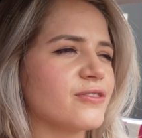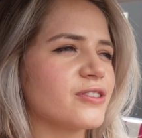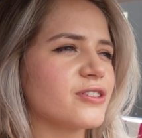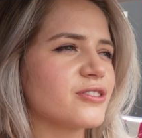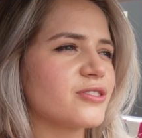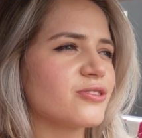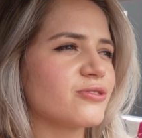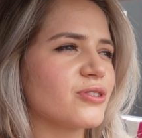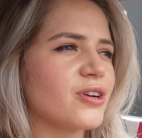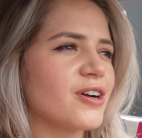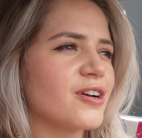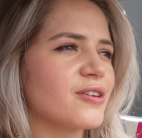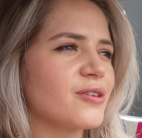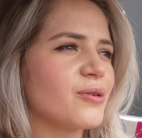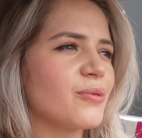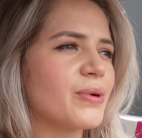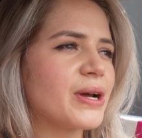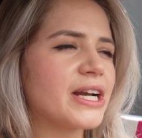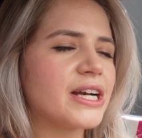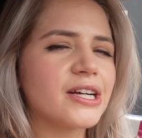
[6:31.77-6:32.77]
first
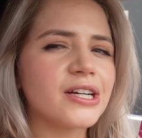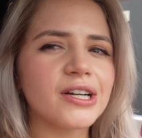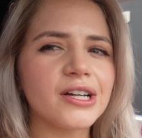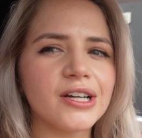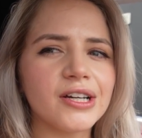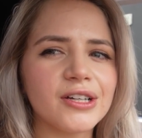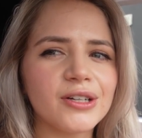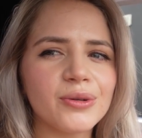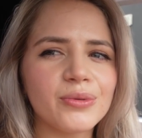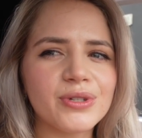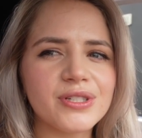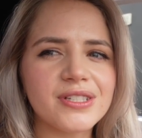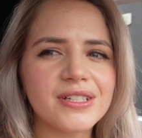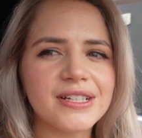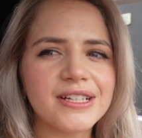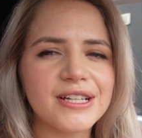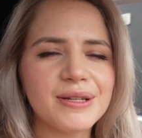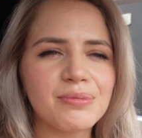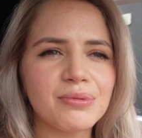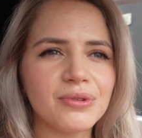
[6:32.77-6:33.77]
run went good. We're just gonna
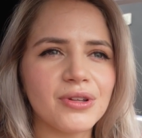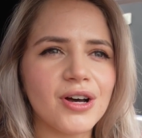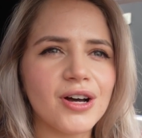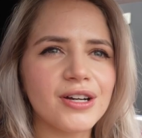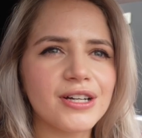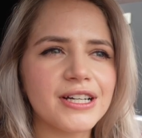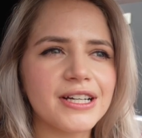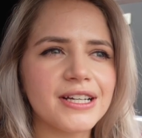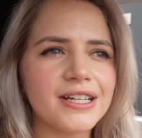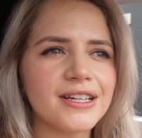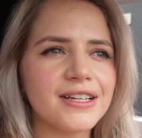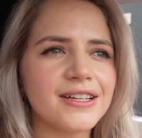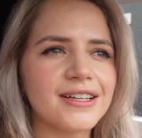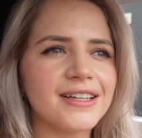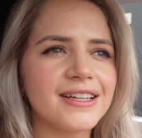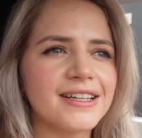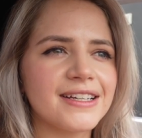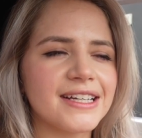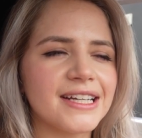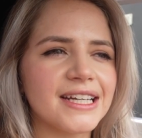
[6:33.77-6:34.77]
keep logging,
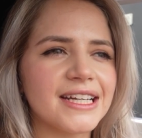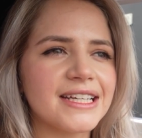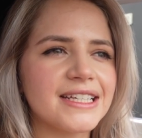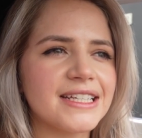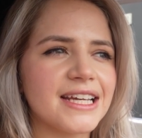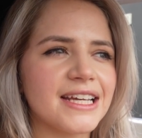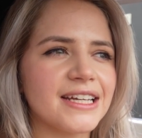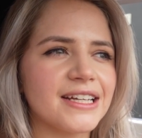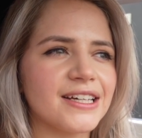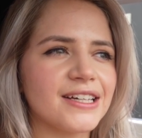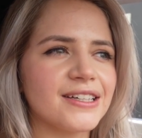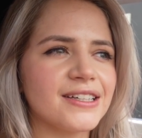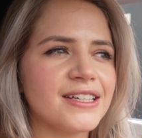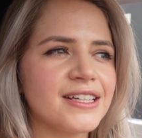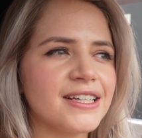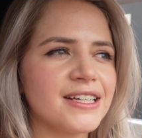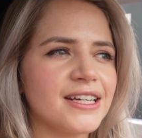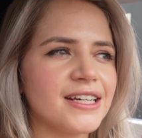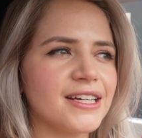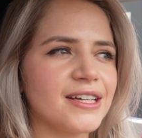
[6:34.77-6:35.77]
getting data,
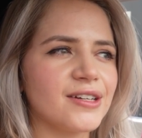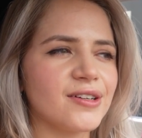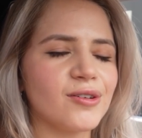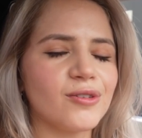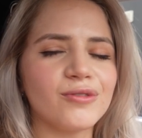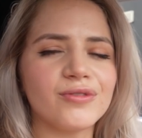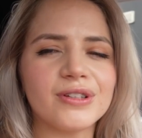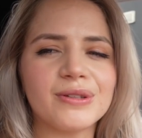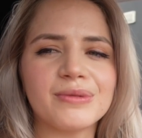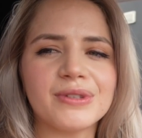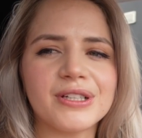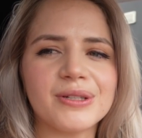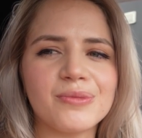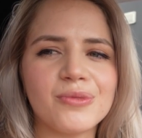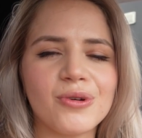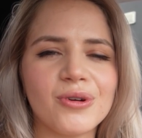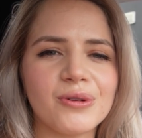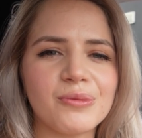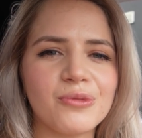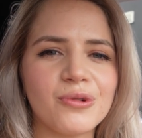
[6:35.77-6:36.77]
and hopefully I'm getting
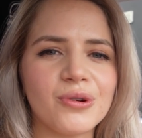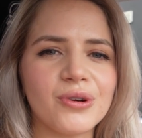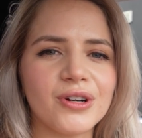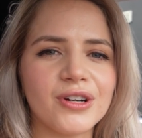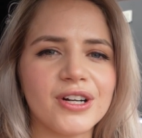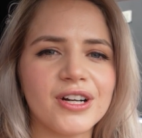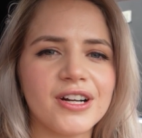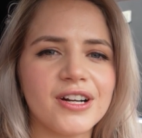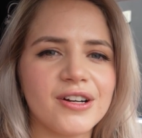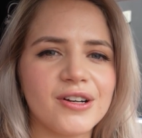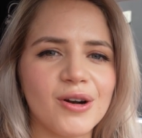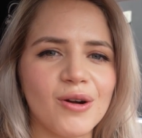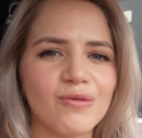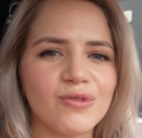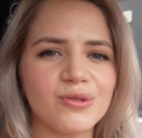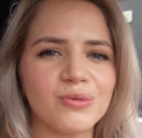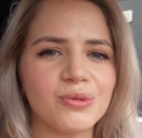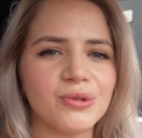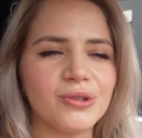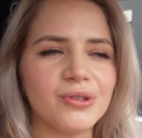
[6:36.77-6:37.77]
more and more
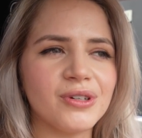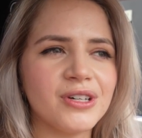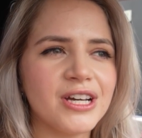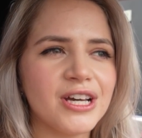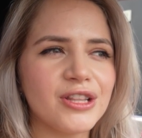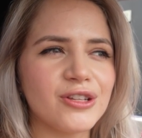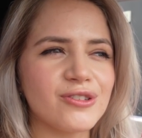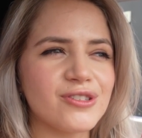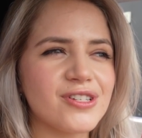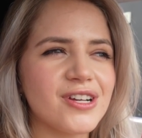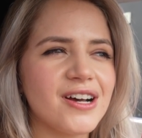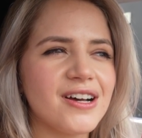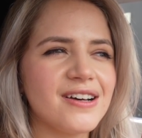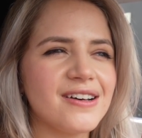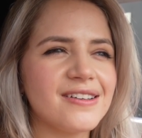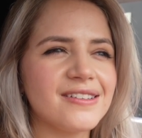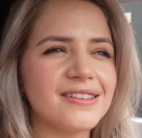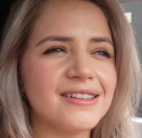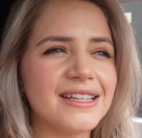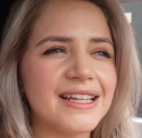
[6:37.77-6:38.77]
comfortable. There's
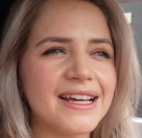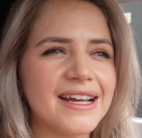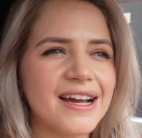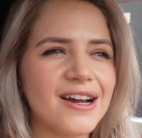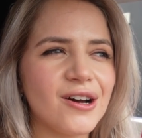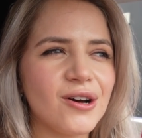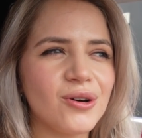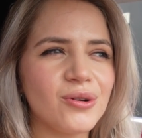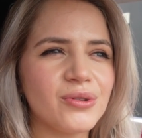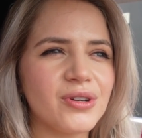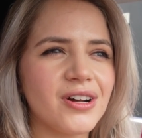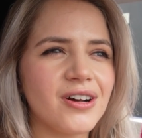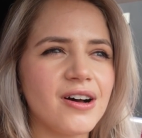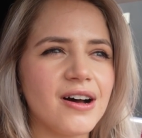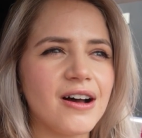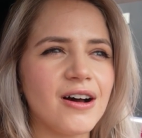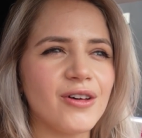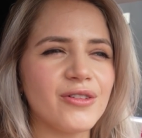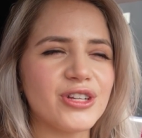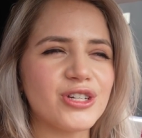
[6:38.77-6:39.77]
not a layout
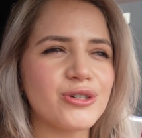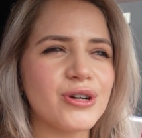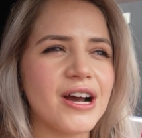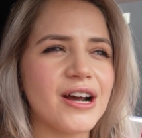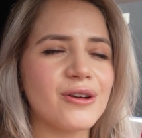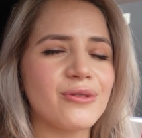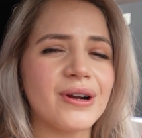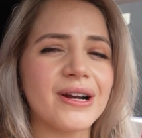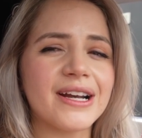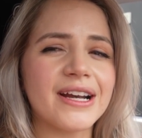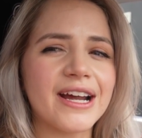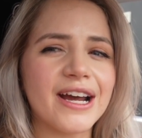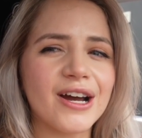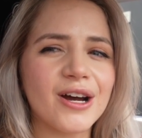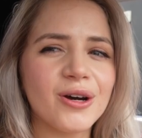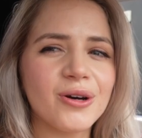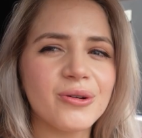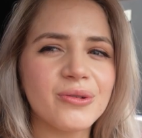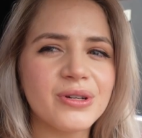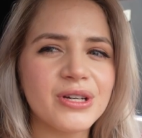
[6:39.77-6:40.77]
on the track right
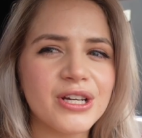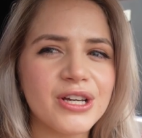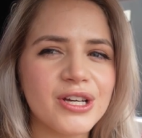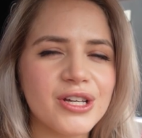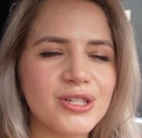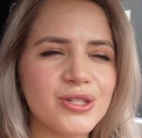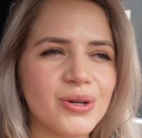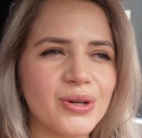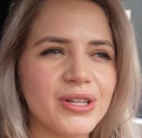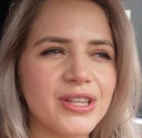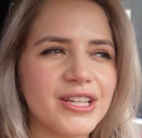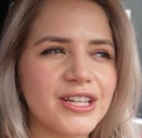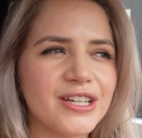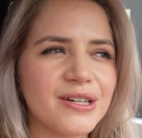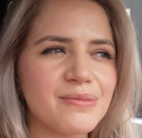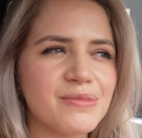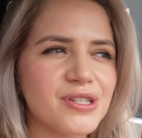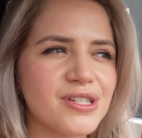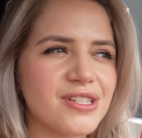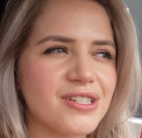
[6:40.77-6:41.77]
now, so I think
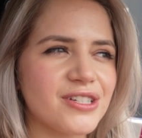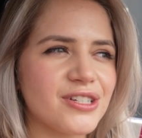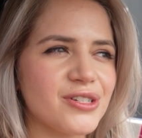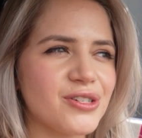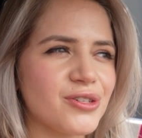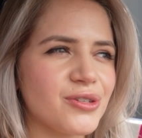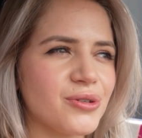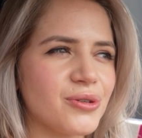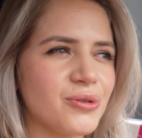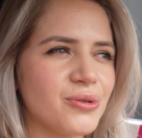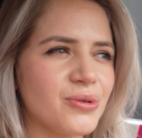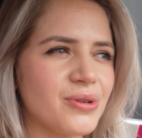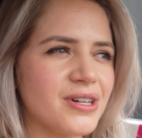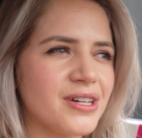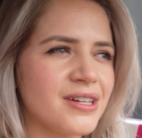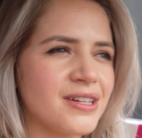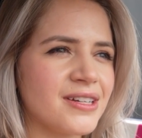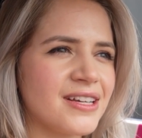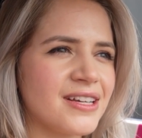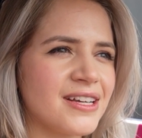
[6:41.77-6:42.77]
I'm just gonna do
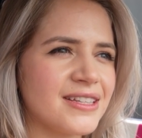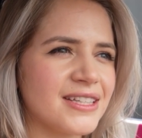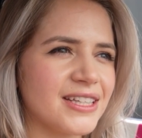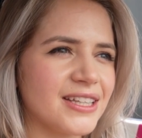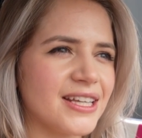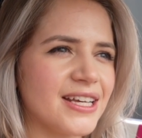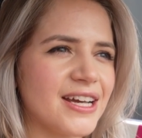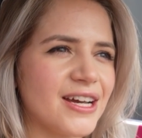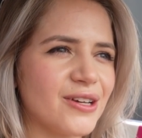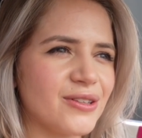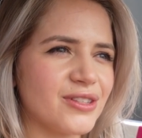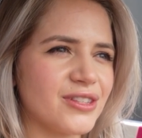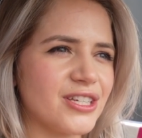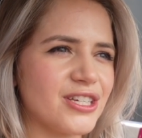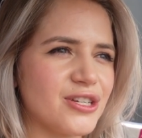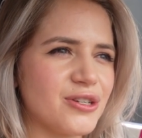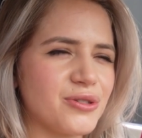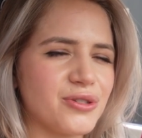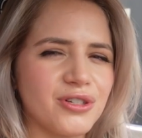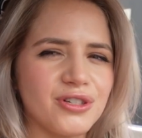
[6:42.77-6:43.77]
the layout that they
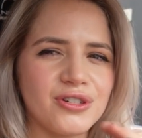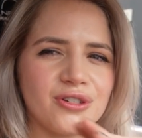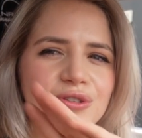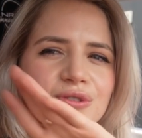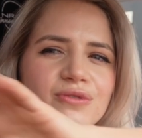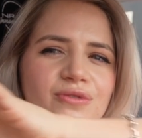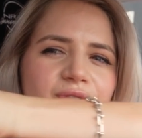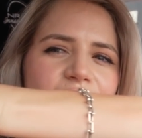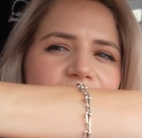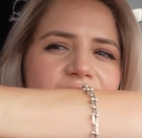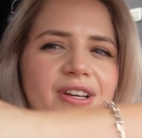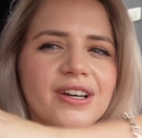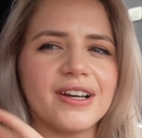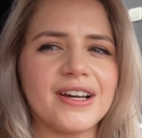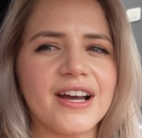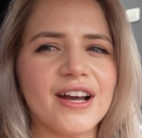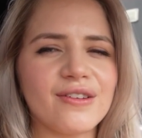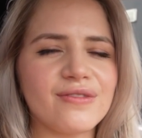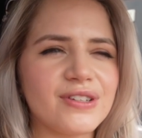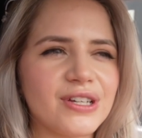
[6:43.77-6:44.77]
usually do for the
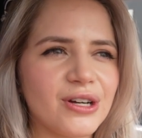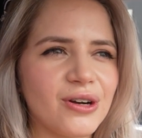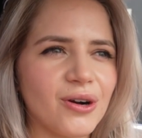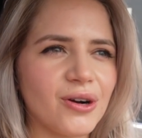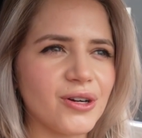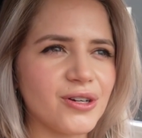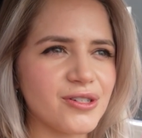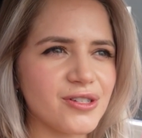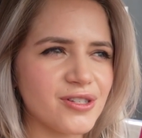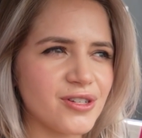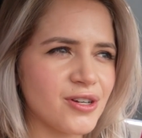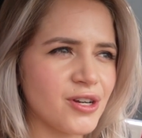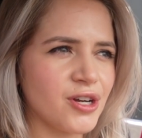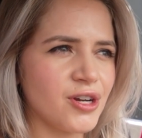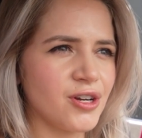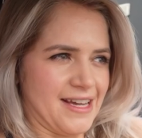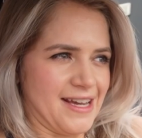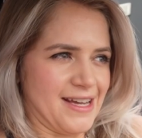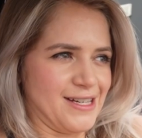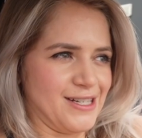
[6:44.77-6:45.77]
FT cars
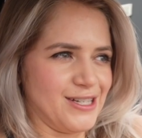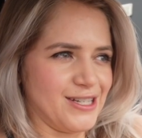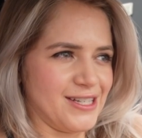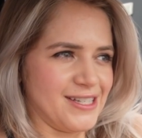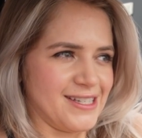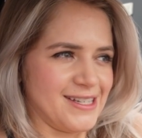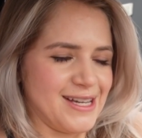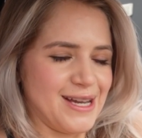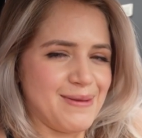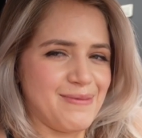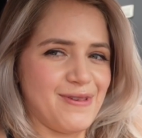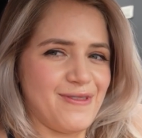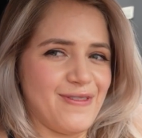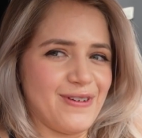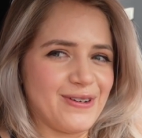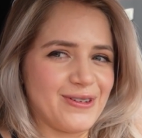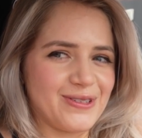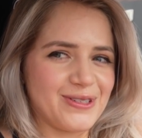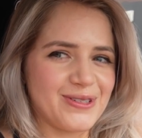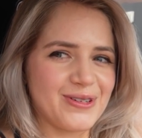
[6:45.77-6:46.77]
and just keep my
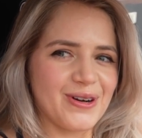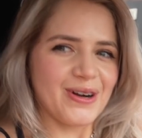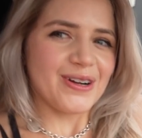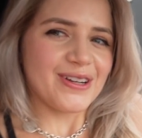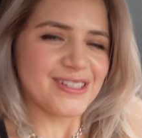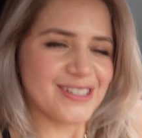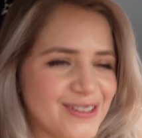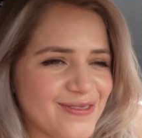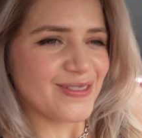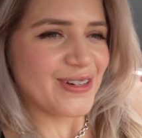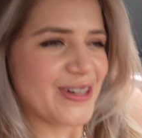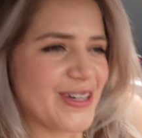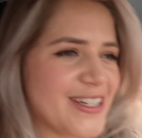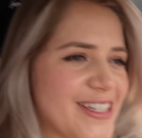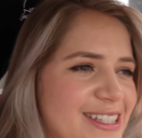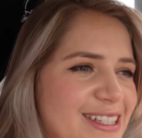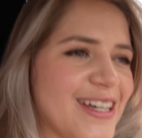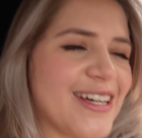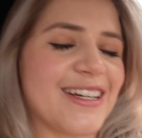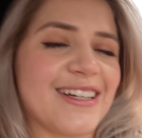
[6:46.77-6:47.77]
fingers crossed. I'm very
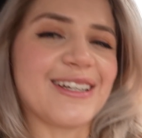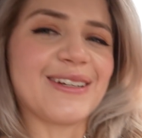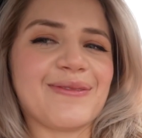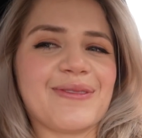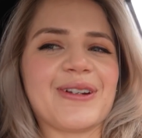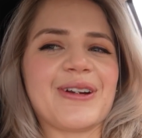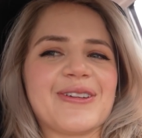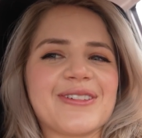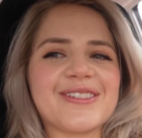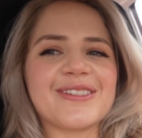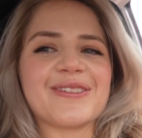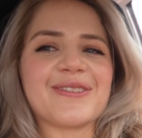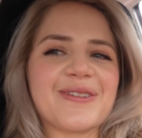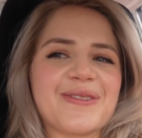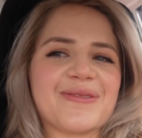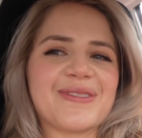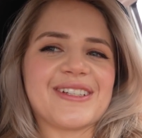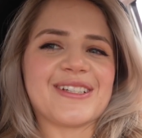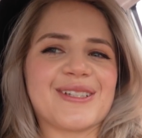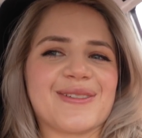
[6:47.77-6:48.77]
excited, but also
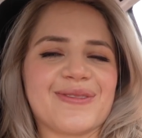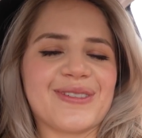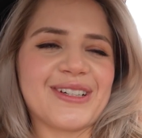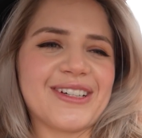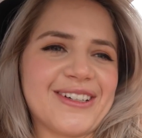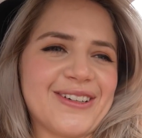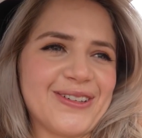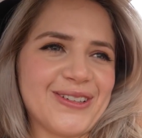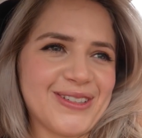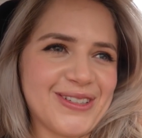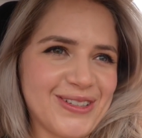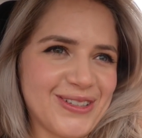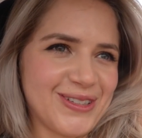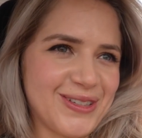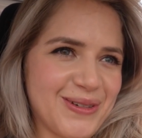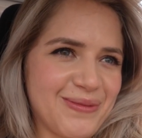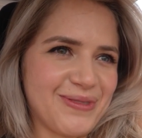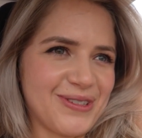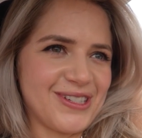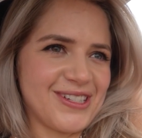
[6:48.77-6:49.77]
nervous, but also
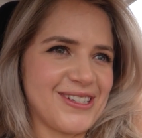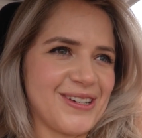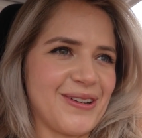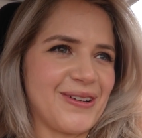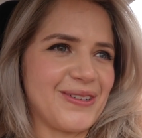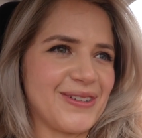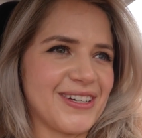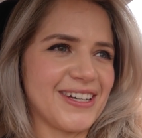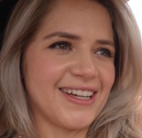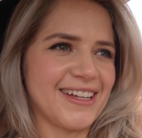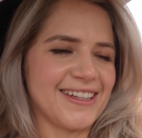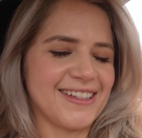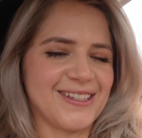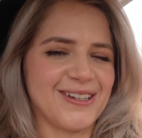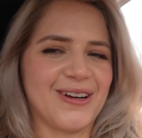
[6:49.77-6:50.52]
super stoked. This